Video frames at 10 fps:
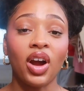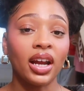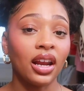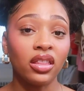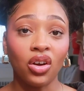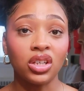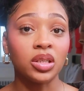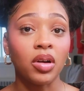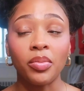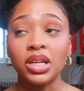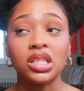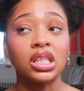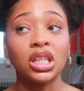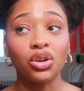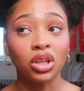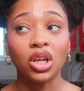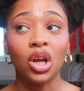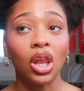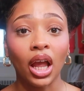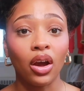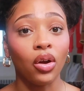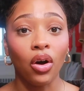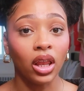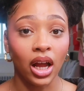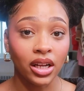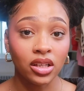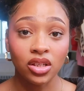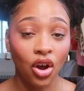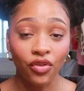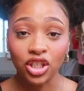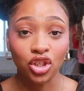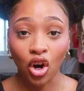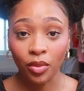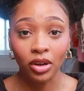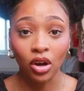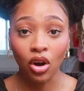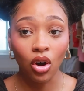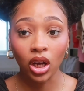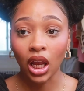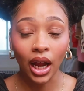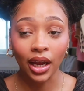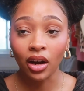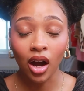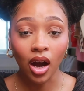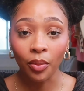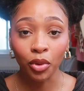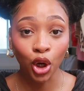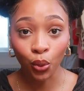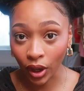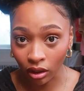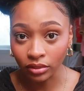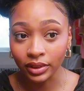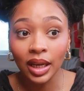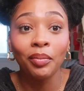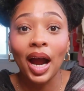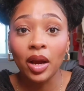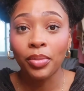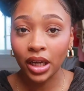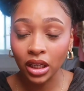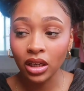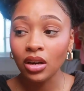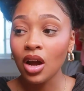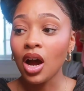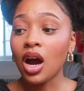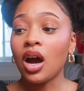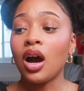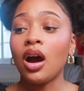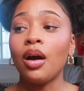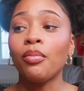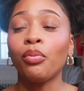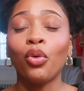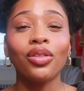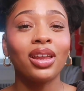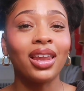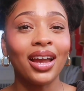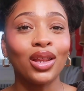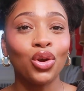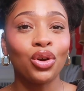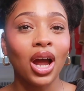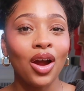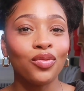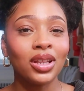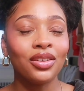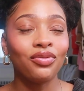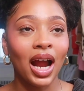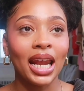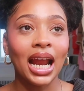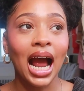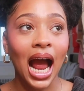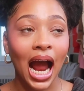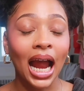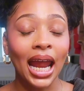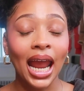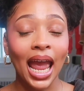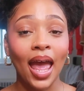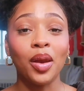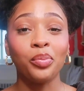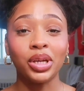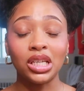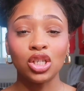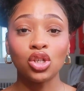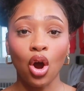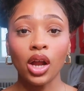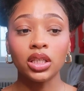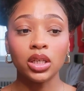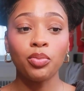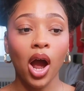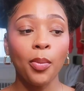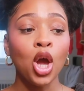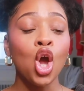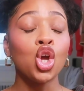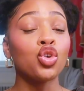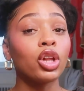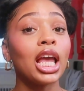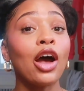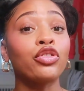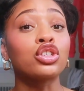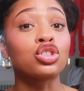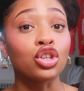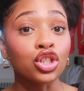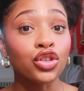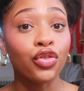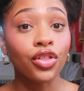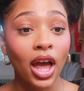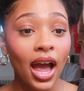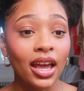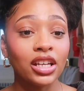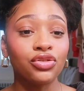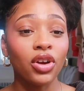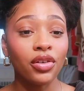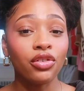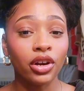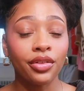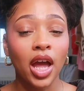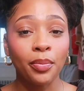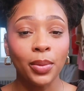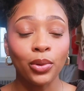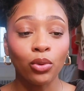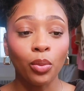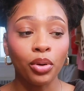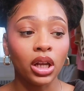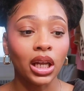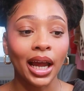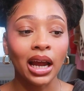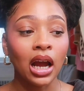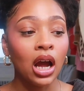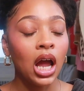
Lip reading: find anything on Depop. It's literally in like an online Salvation Army, or online Goodwill, in my opinion. More than likely, you're not really finding high-end pieces on Depop. You really have to search for that. It's very rare that people will put like